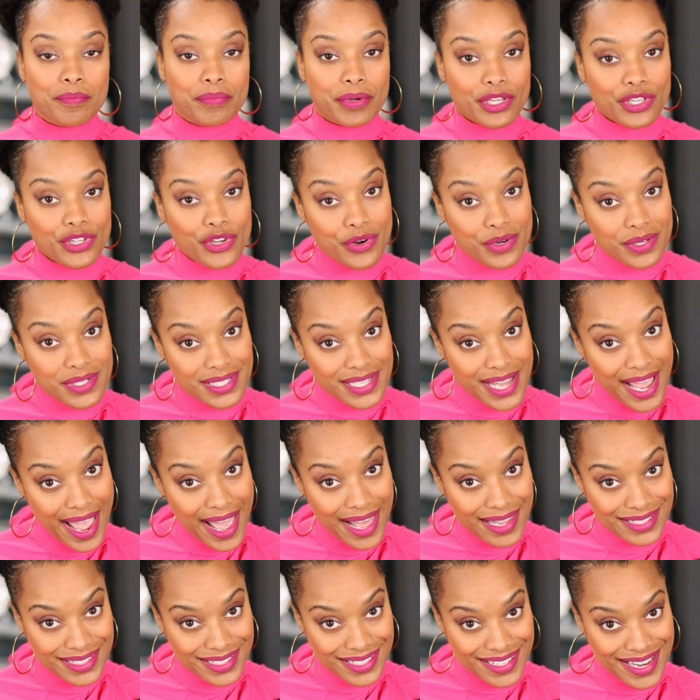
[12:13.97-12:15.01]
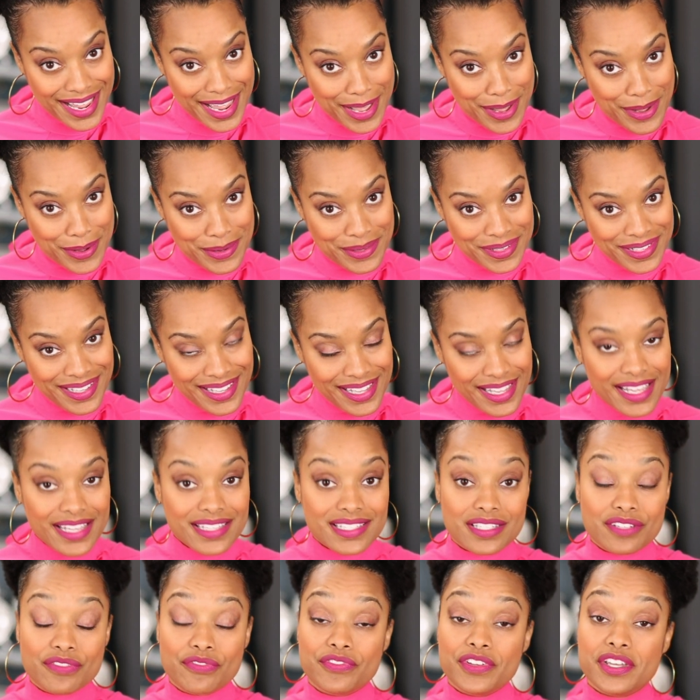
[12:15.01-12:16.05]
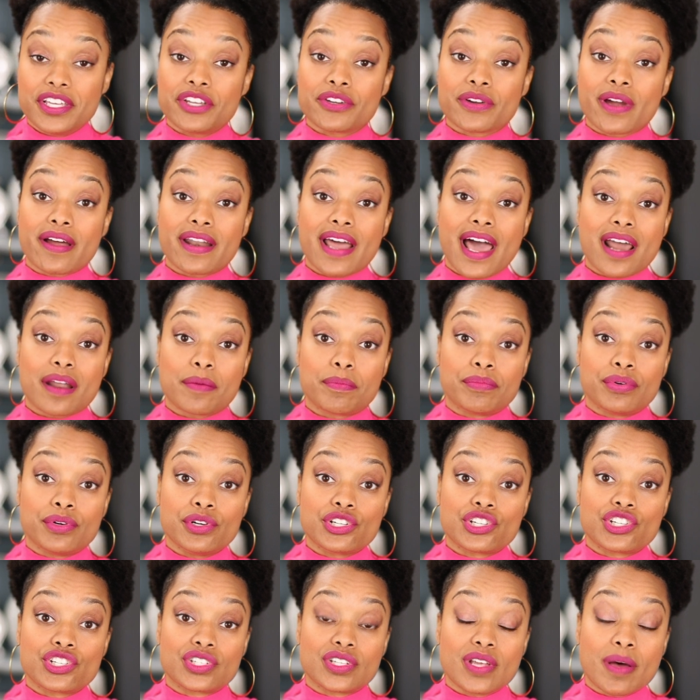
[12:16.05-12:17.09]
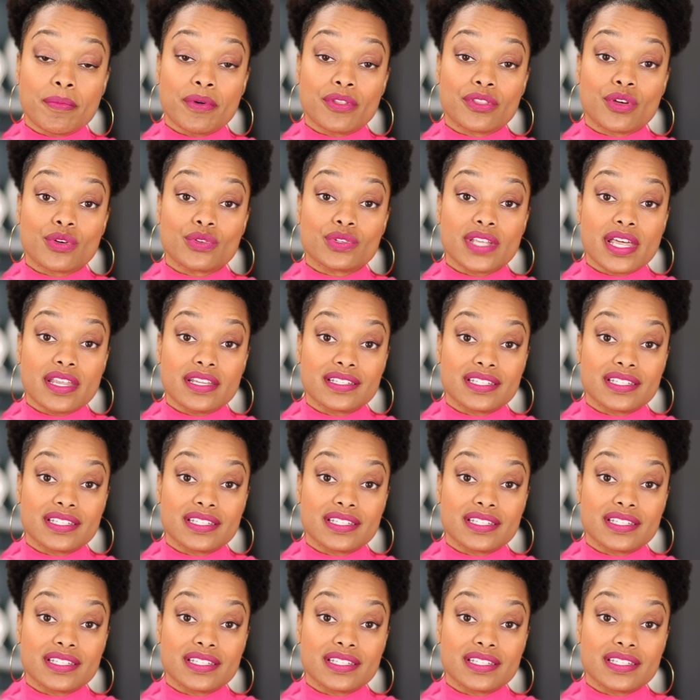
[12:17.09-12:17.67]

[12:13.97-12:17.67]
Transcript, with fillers: But your task now is to figure out how to push some of those